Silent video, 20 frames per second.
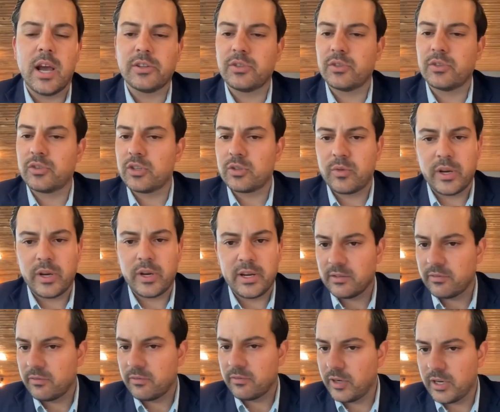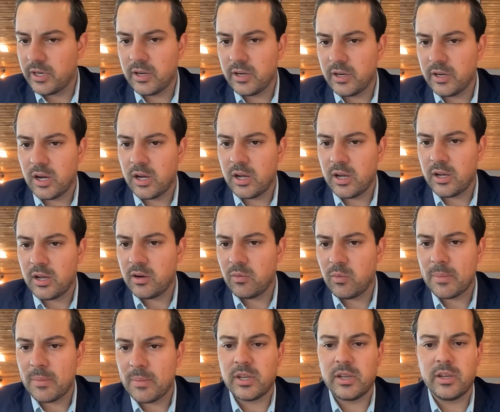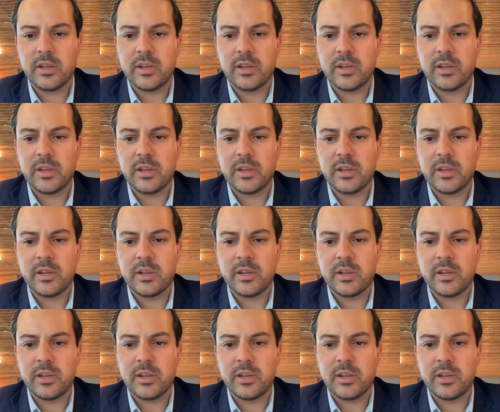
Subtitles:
So just creating, it's a free website.